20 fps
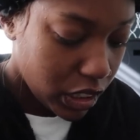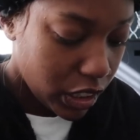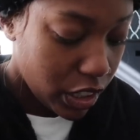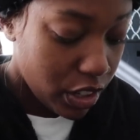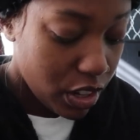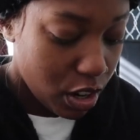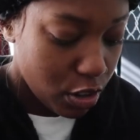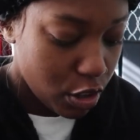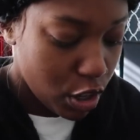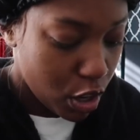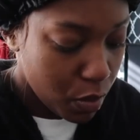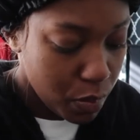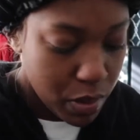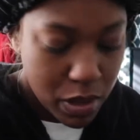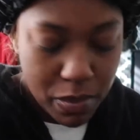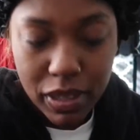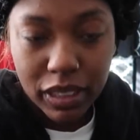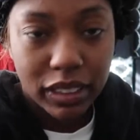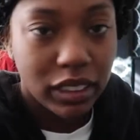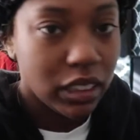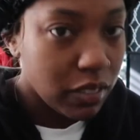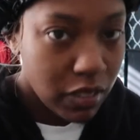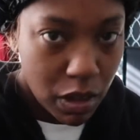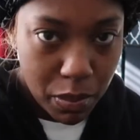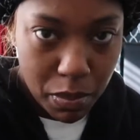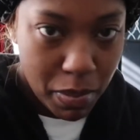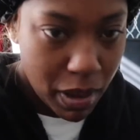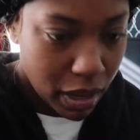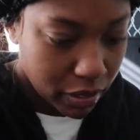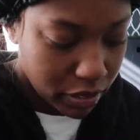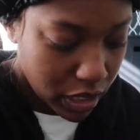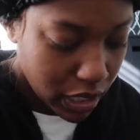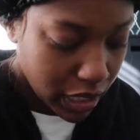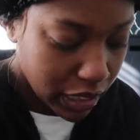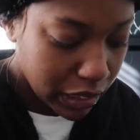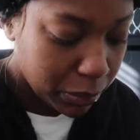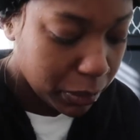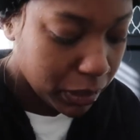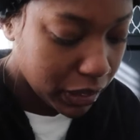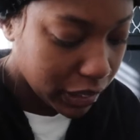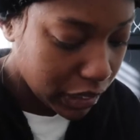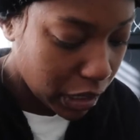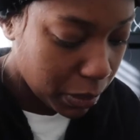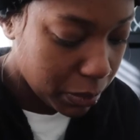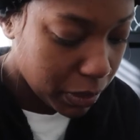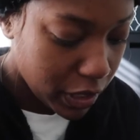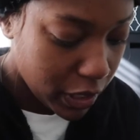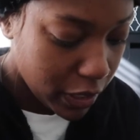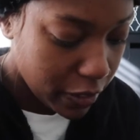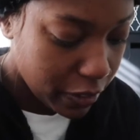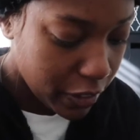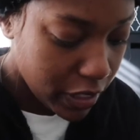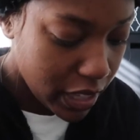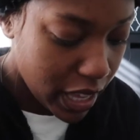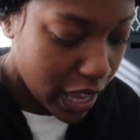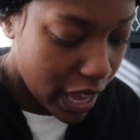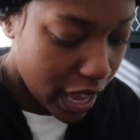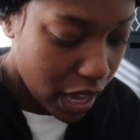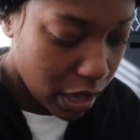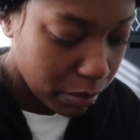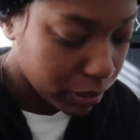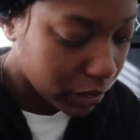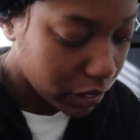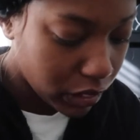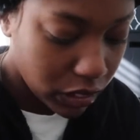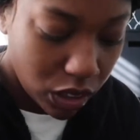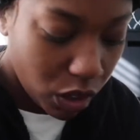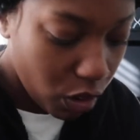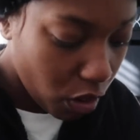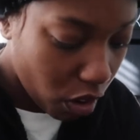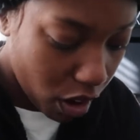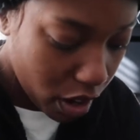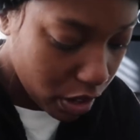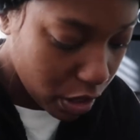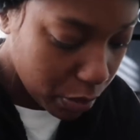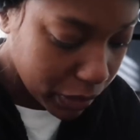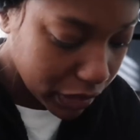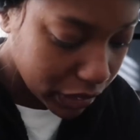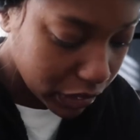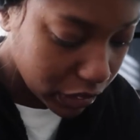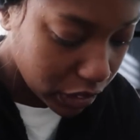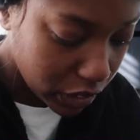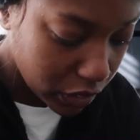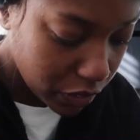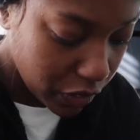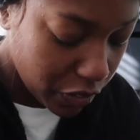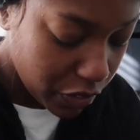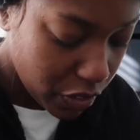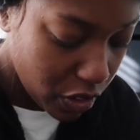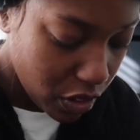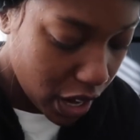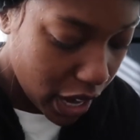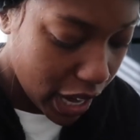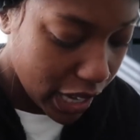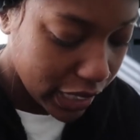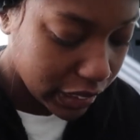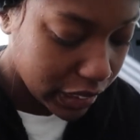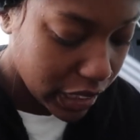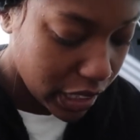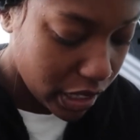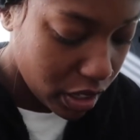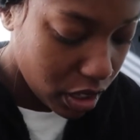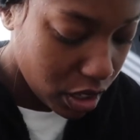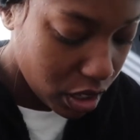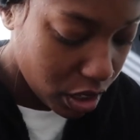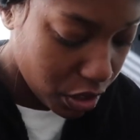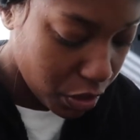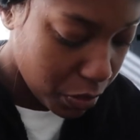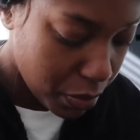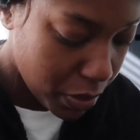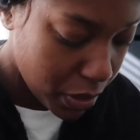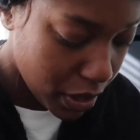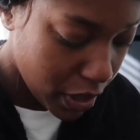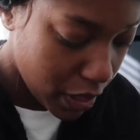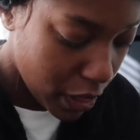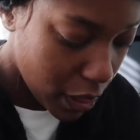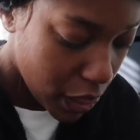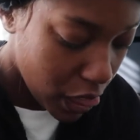you know don't beat myself up about things because i'm good for that i'm so hard on myself if you guys didn't know but